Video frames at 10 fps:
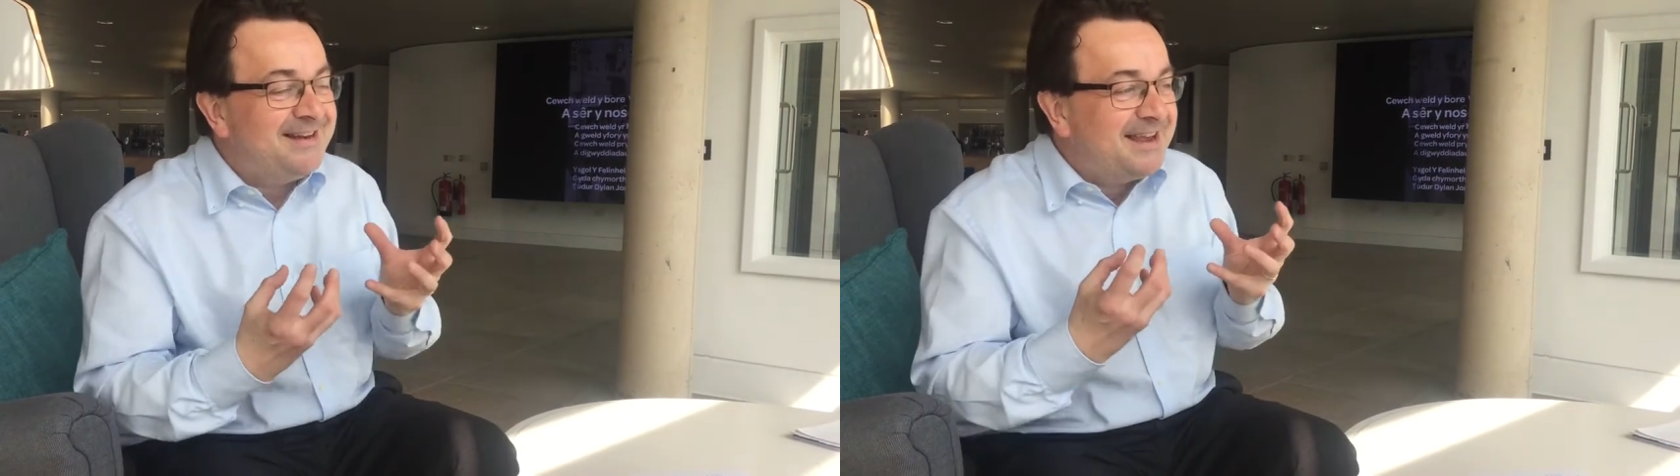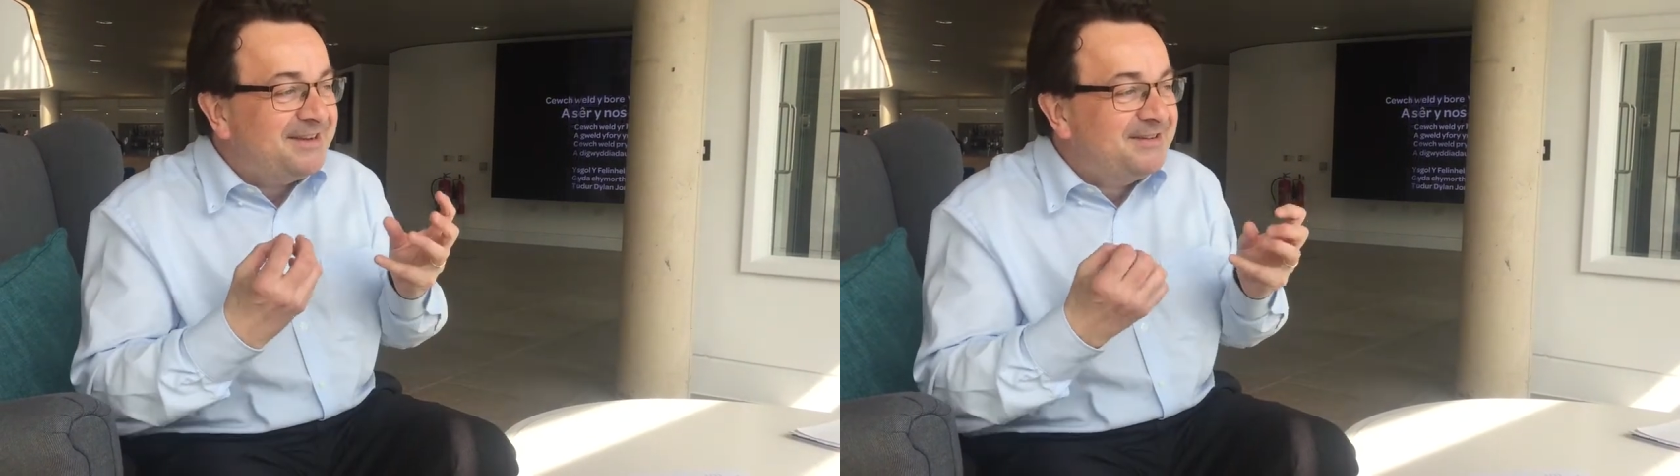
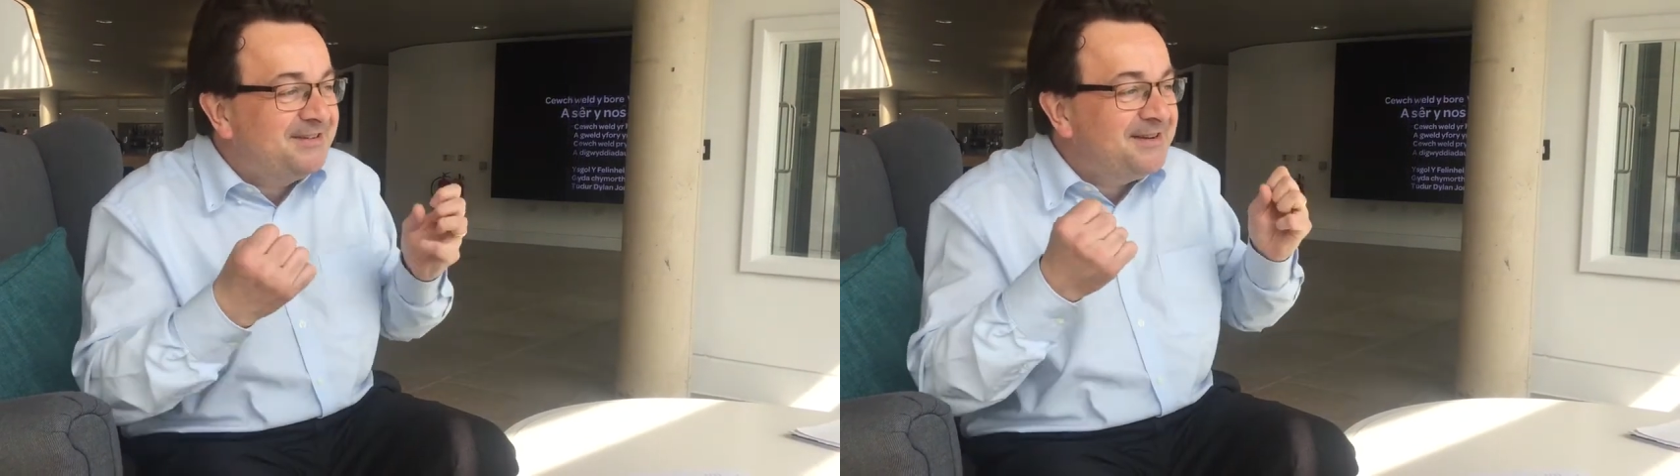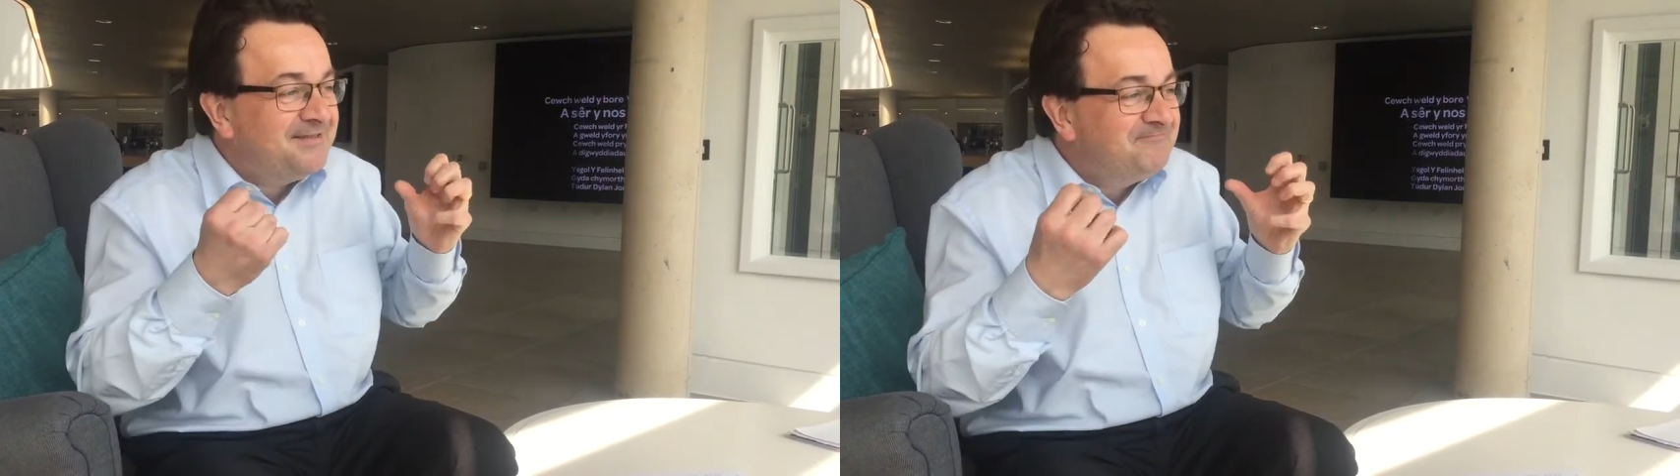an
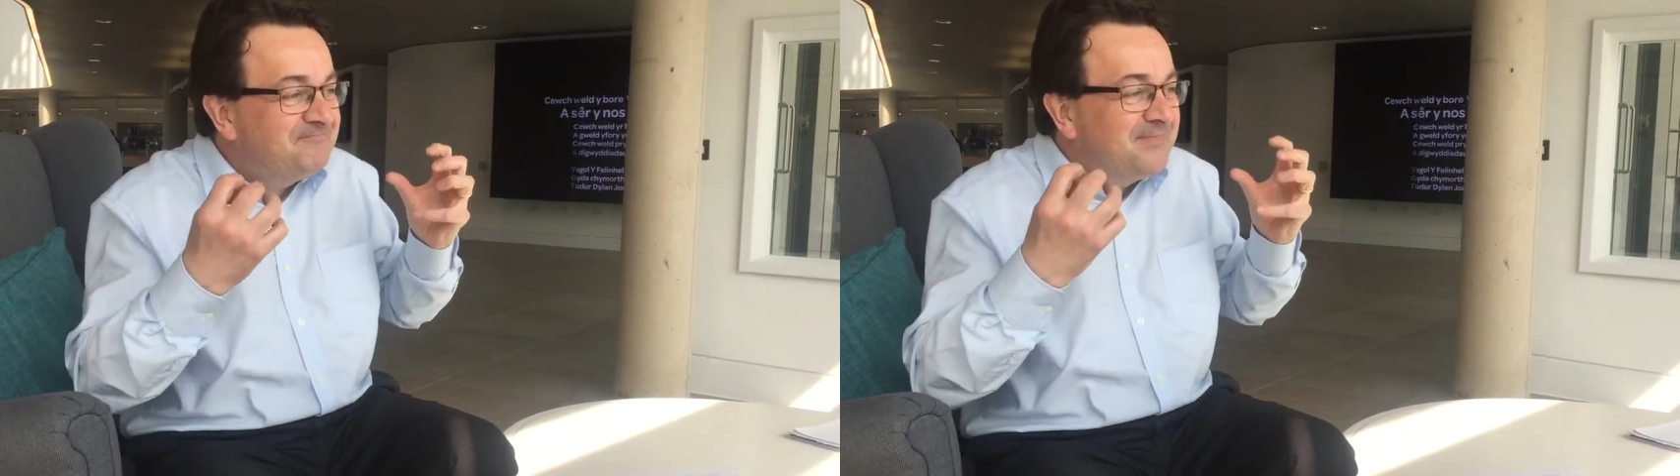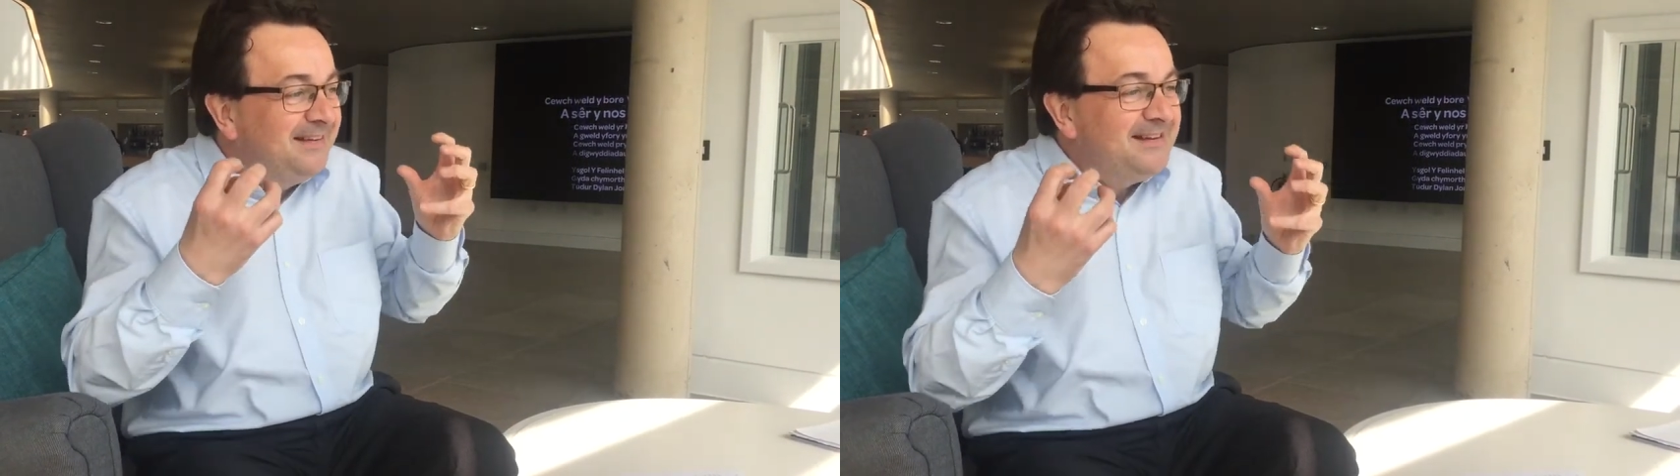extra
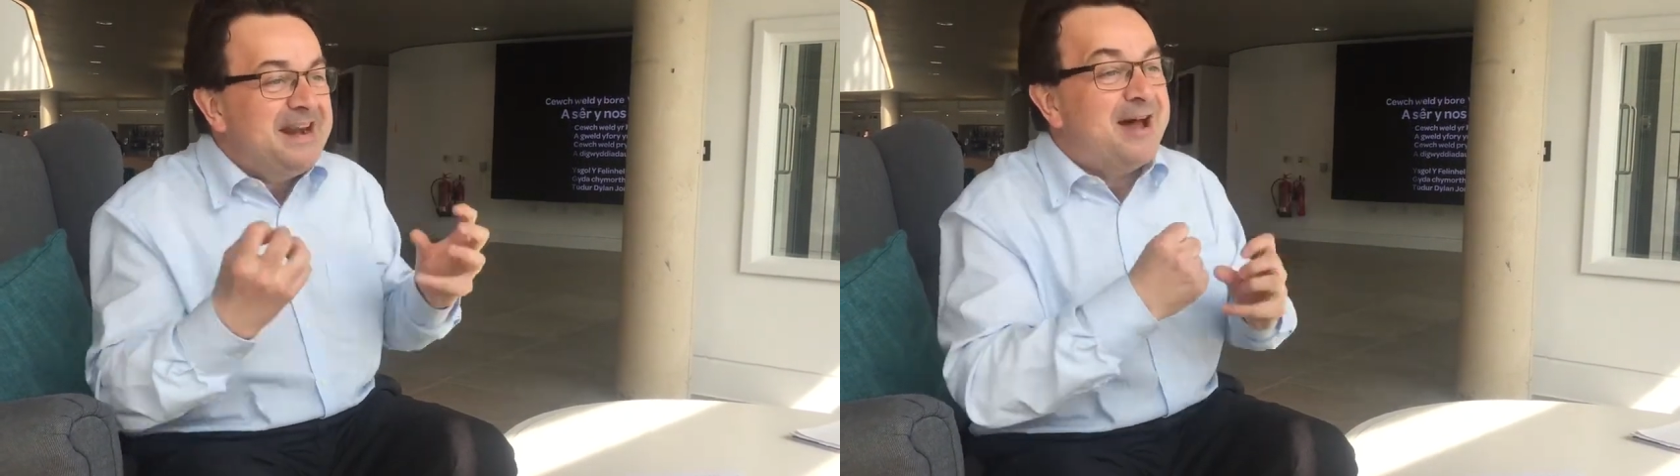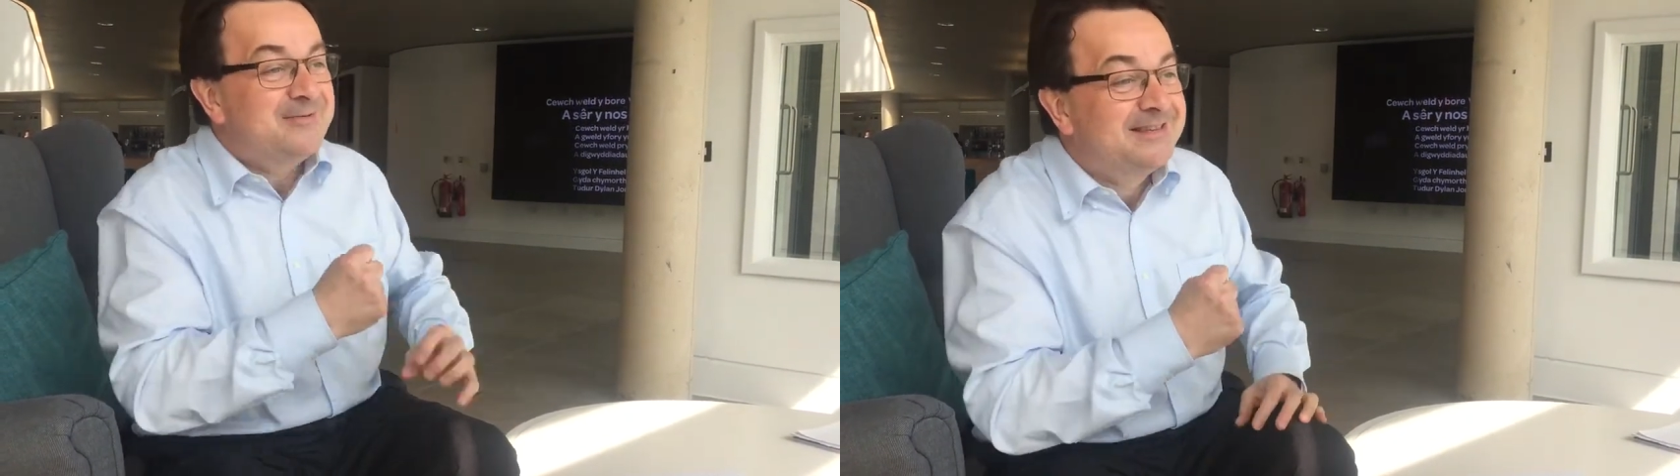
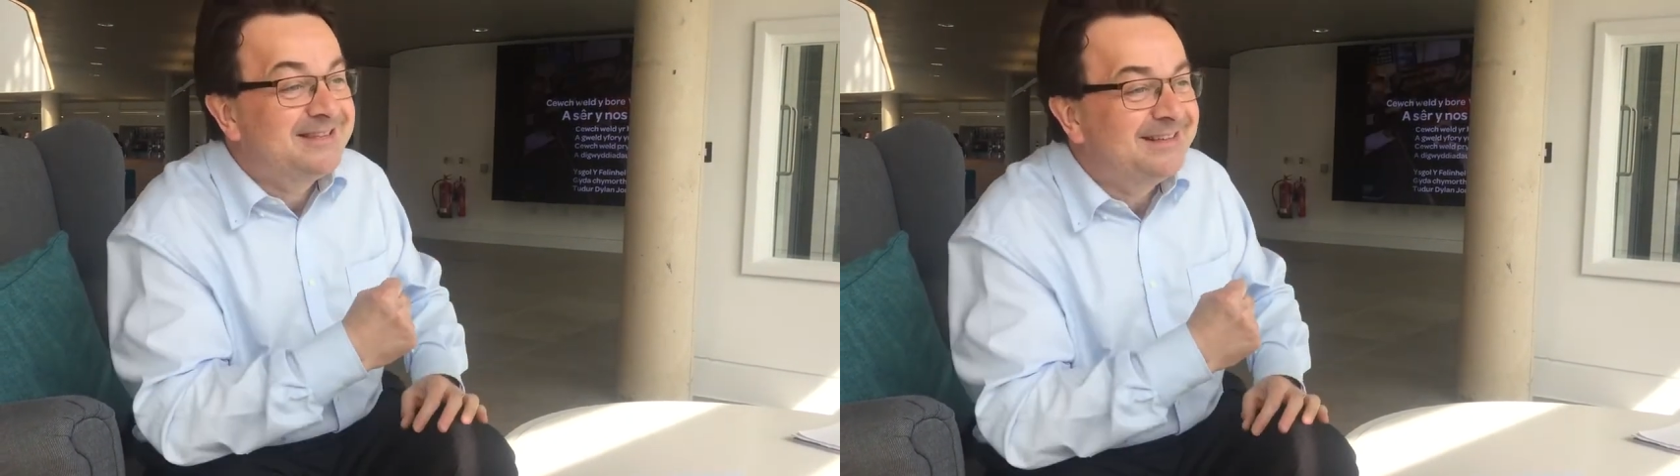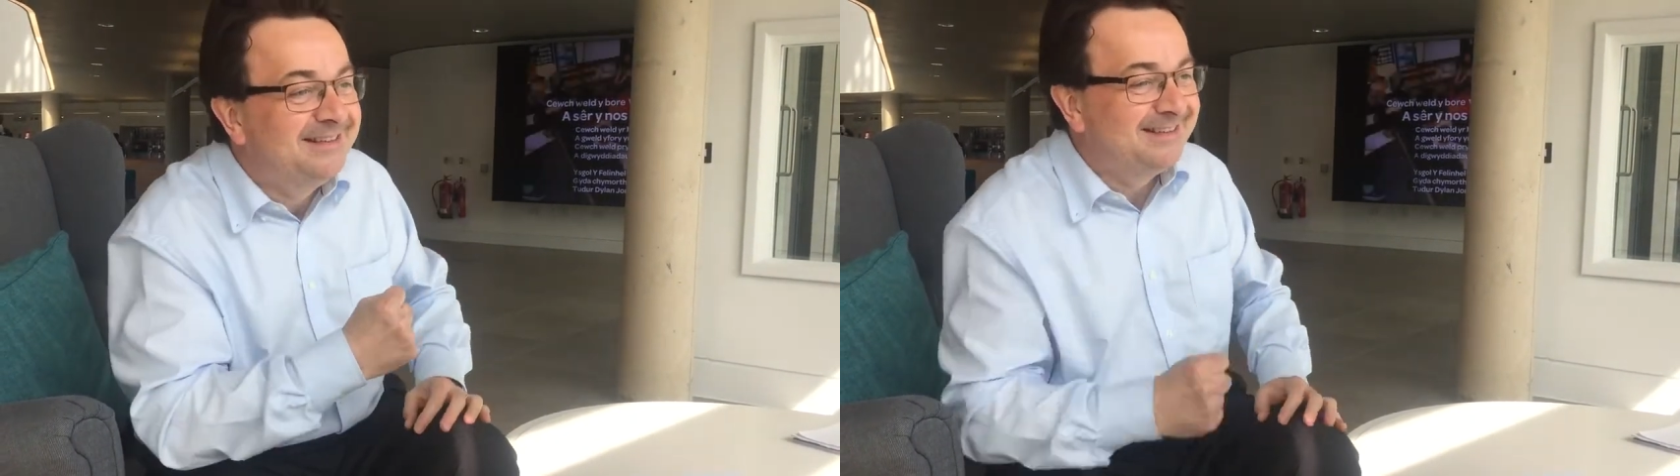nouse.